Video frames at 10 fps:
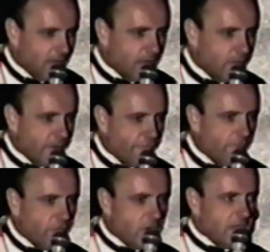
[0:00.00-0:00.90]
You're from
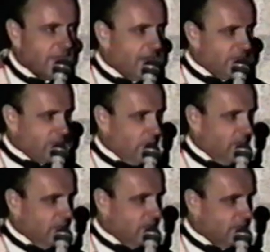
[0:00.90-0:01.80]
Vernon,
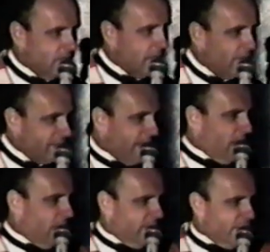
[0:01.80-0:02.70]
Canastota? Now, is that
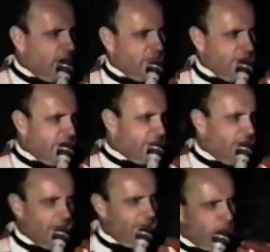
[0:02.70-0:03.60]
all, you all near each other? I
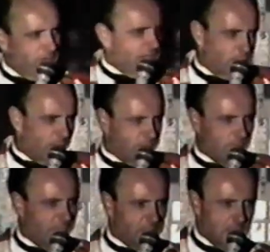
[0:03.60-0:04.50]
have no idea where those
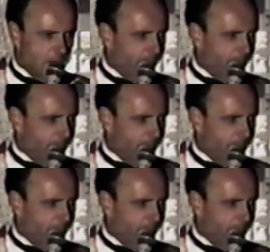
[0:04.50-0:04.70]
places are.